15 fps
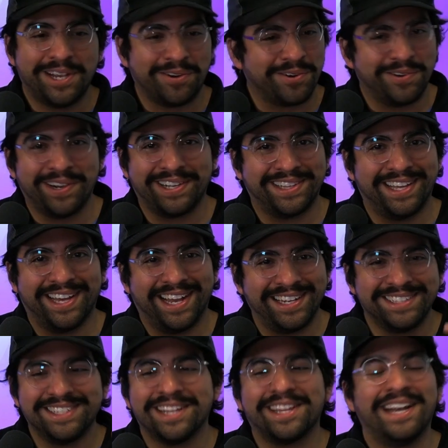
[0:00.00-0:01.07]
say real quick that
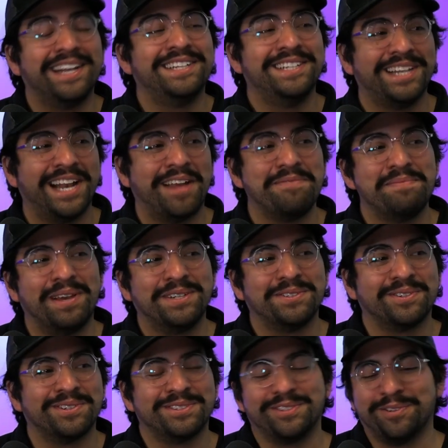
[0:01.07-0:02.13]
it's not that I didn't have
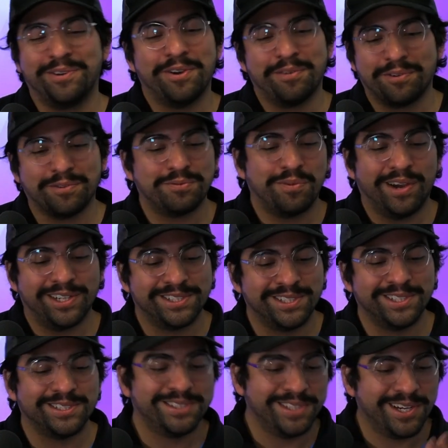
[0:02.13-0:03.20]
mentors, so whoever was watching
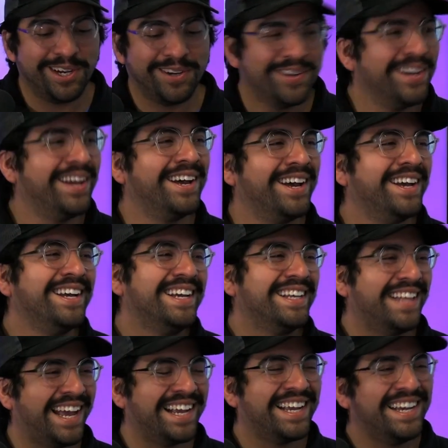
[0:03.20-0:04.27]
this,
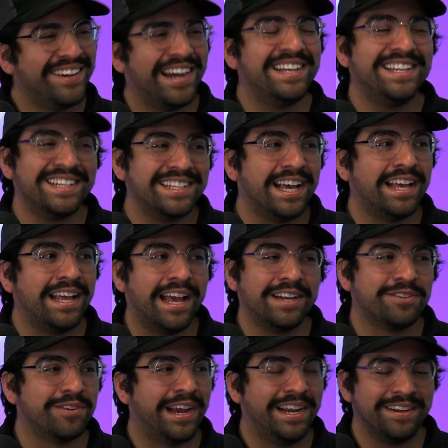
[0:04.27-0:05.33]
like I
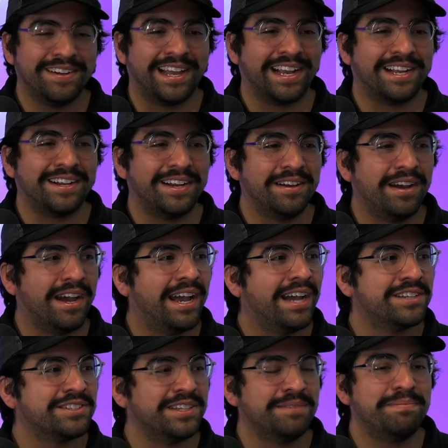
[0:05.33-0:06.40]
had great, like I
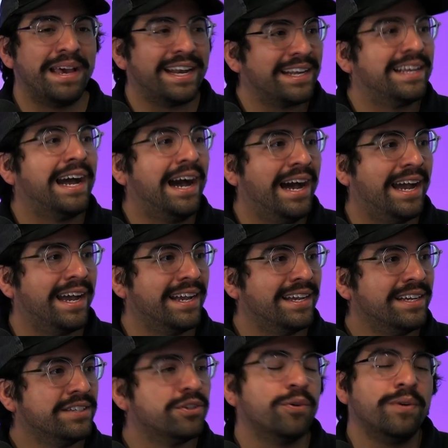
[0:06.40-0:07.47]
actually met a guy.
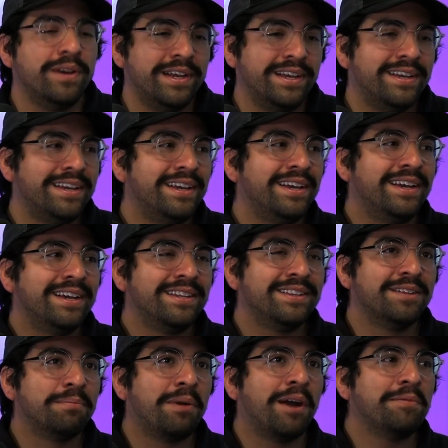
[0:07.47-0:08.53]
So
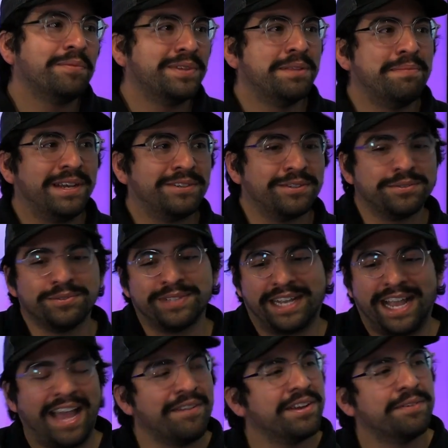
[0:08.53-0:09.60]
the problem with the mentors was
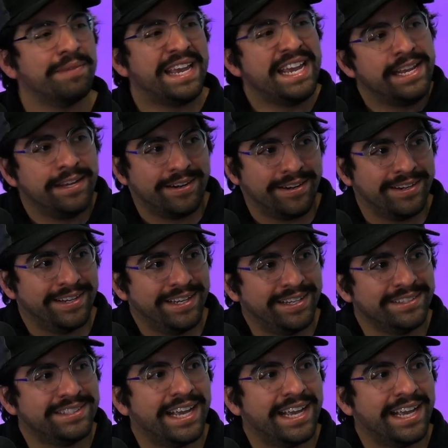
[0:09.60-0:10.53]
like having them here in